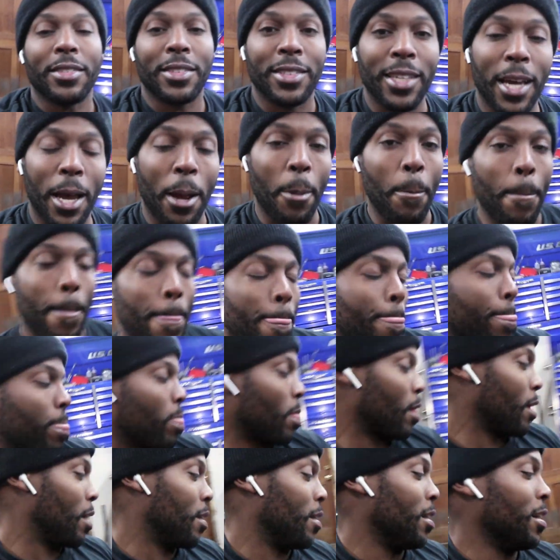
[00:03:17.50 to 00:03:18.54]
to say,
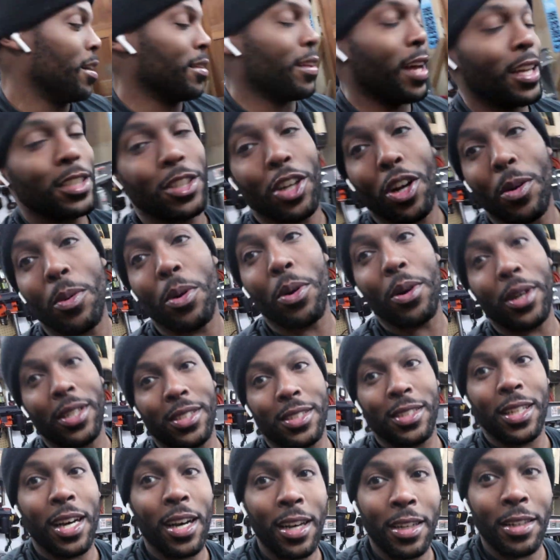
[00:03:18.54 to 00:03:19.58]
that turbo
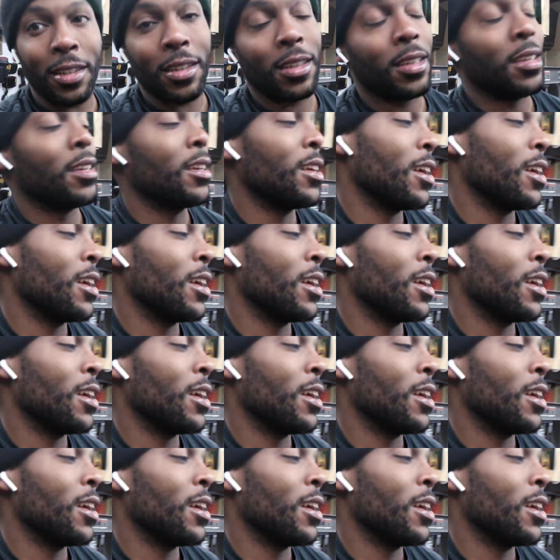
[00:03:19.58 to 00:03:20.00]
is done,